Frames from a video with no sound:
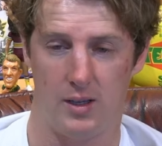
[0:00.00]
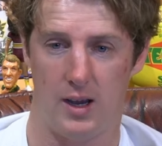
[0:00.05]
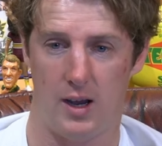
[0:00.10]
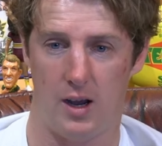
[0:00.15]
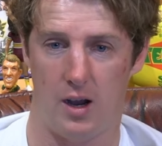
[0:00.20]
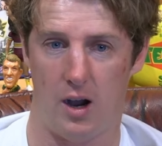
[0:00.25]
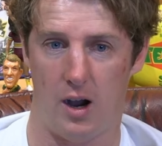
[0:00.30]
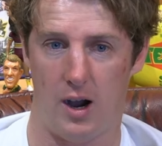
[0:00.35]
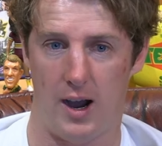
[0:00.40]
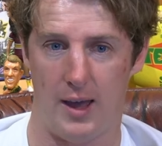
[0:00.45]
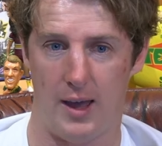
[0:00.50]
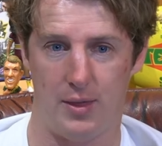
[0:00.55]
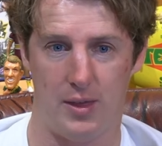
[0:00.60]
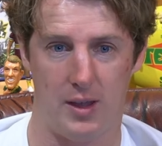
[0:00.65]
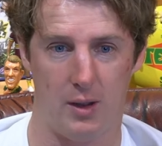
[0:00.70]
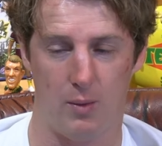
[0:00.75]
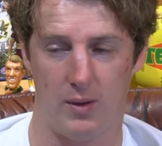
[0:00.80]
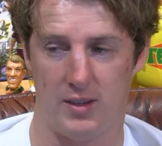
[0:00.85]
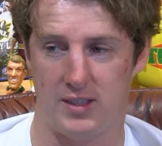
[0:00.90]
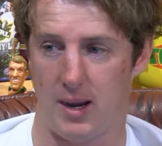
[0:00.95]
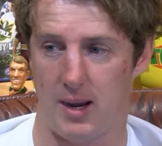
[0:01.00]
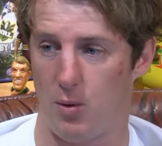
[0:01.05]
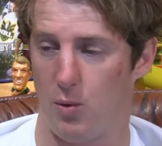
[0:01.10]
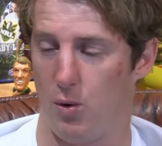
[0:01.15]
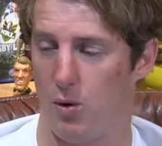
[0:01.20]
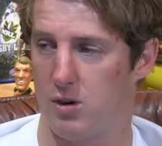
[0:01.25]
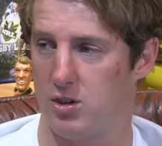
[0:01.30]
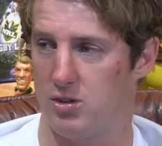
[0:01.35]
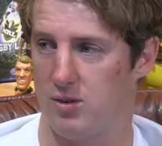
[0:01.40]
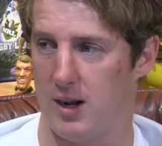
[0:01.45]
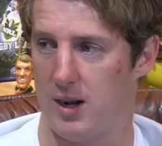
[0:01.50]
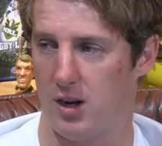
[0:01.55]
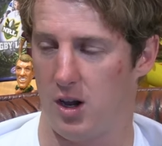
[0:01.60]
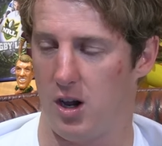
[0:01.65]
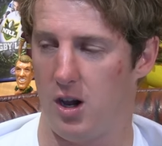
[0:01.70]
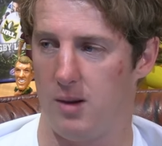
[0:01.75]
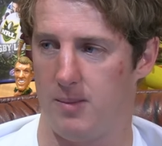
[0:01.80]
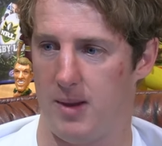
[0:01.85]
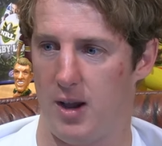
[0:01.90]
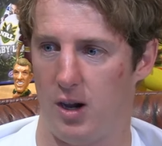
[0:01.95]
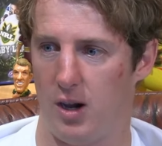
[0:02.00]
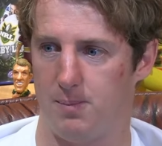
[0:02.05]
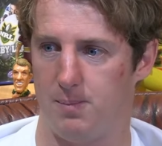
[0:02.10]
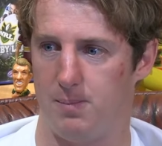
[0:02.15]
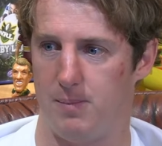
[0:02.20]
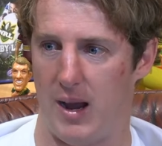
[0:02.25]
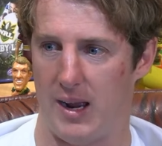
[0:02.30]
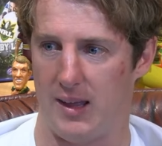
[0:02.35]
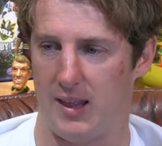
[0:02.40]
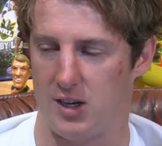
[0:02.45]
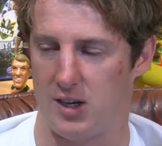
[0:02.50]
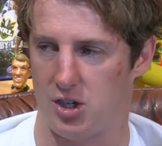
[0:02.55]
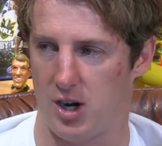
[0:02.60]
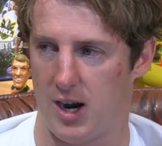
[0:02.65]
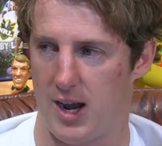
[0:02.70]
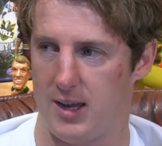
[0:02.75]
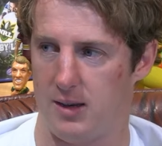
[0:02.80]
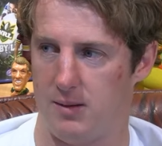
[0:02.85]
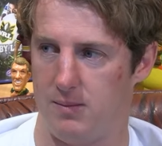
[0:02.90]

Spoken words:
I think with Sammy Walker's run home, I'd make that trade.